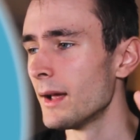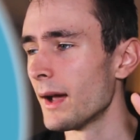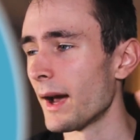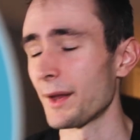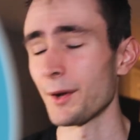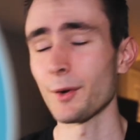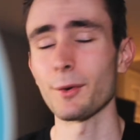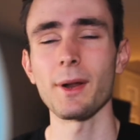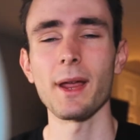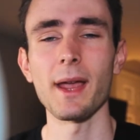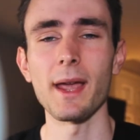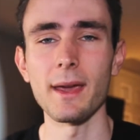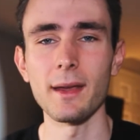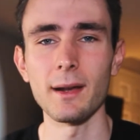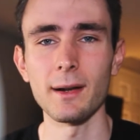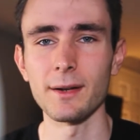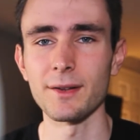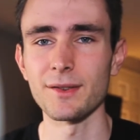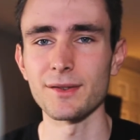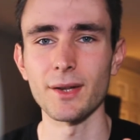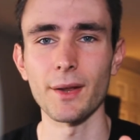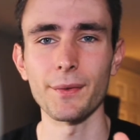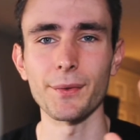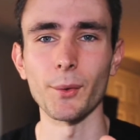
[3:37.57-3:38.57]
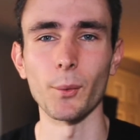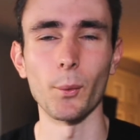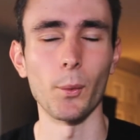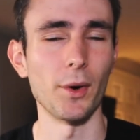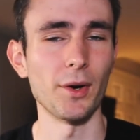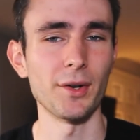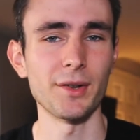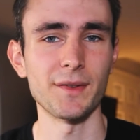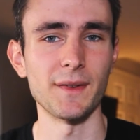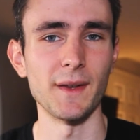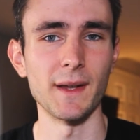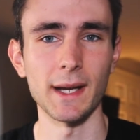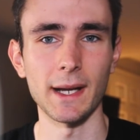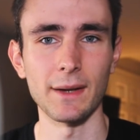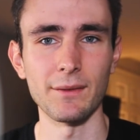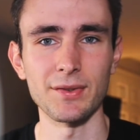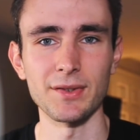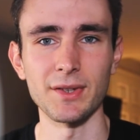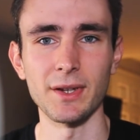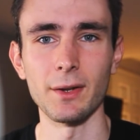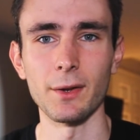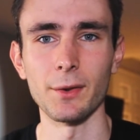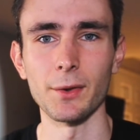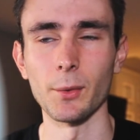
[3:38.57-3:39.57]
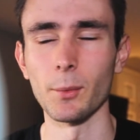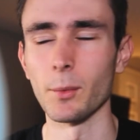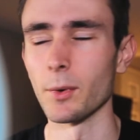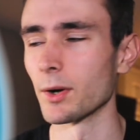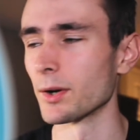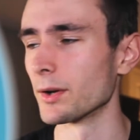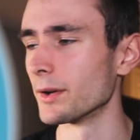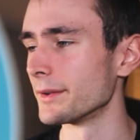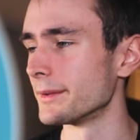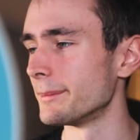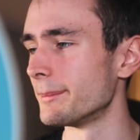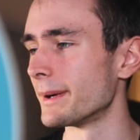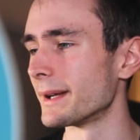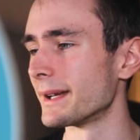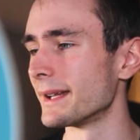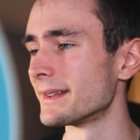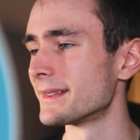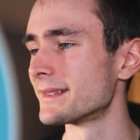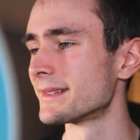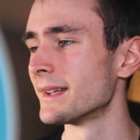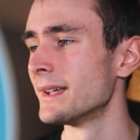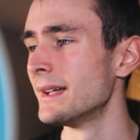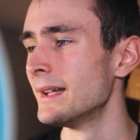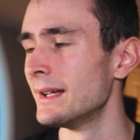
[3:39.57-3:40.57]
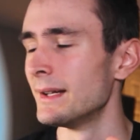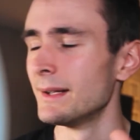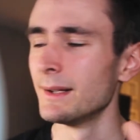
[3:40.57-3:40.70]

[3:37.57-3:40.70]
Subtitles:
I don't hate it. It's not the worst thing I've seen in the world, but it's